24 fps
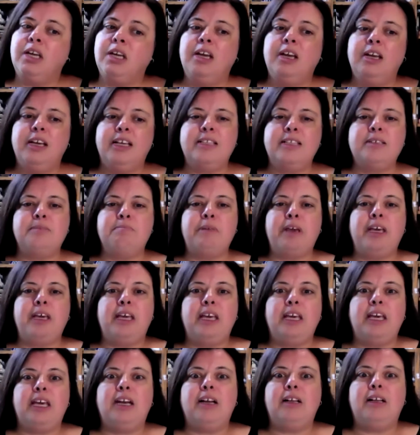it's
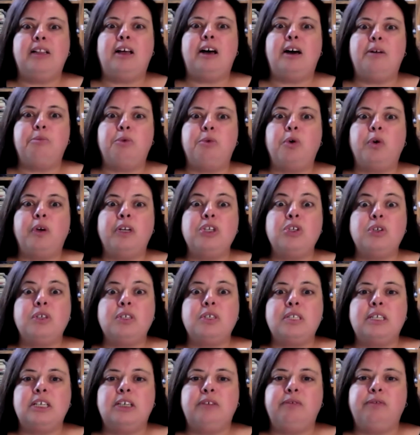making it a lot more
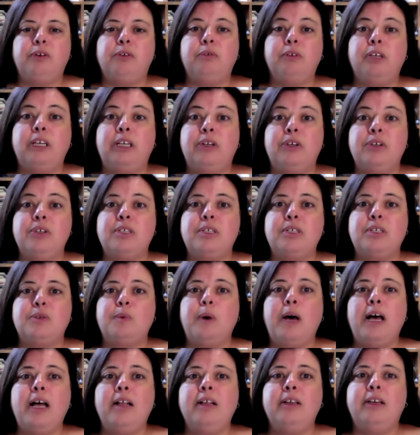interesting for readers as
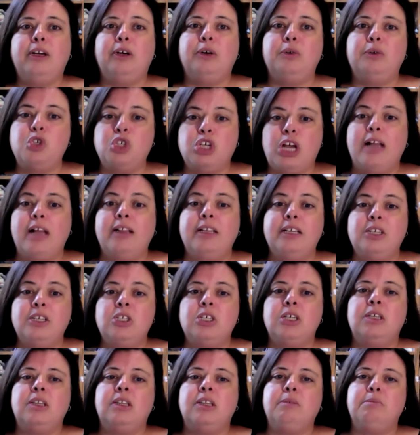well, you know,
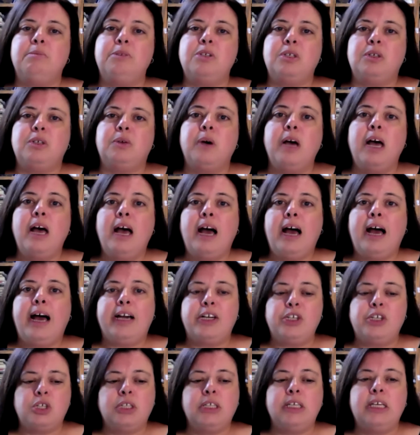challenging them to
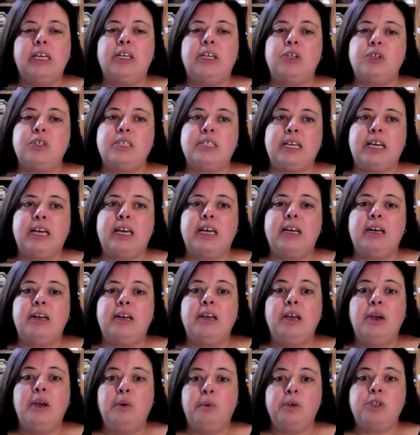actually understand,
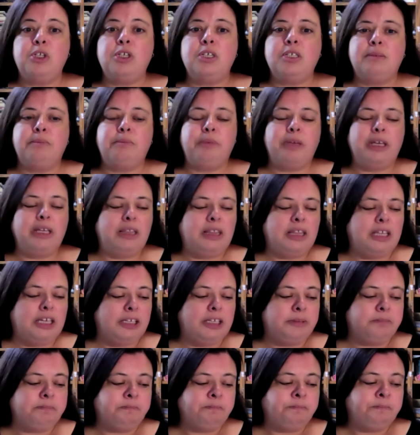which is a big
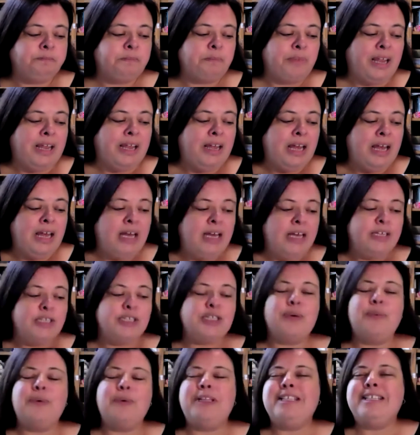thing.
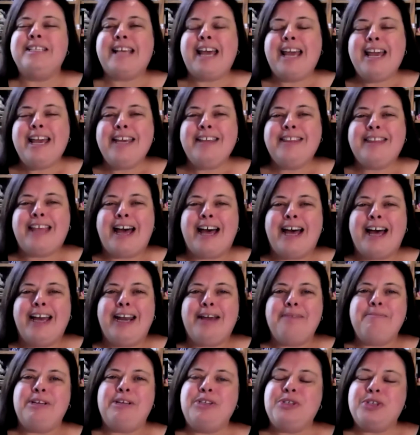So in saying that, I
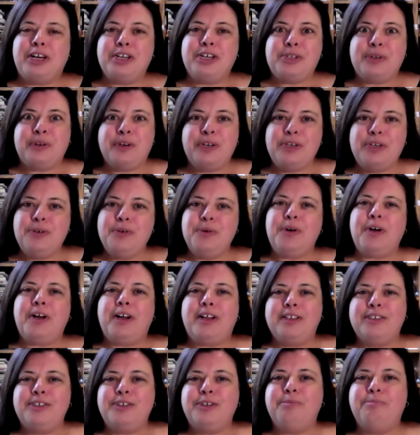mean, Joshua, you
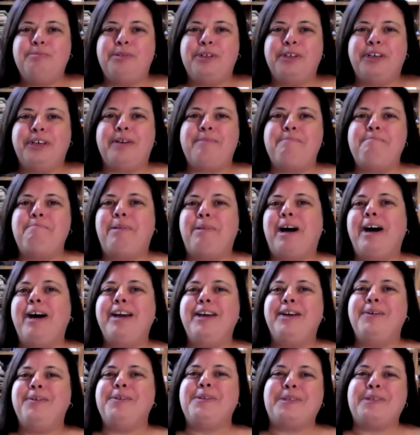called your book a
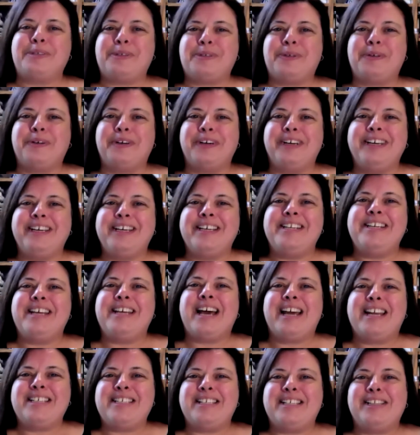bio story and
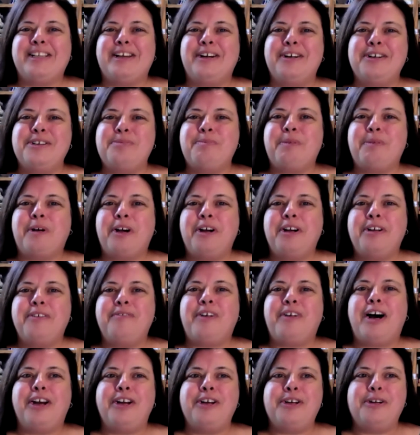has a large part of
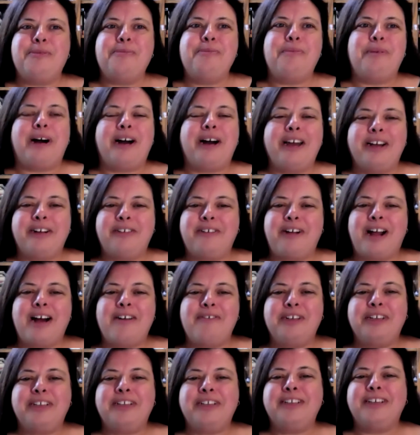
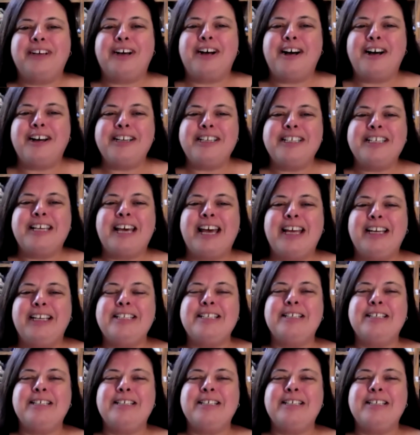autobiographical content.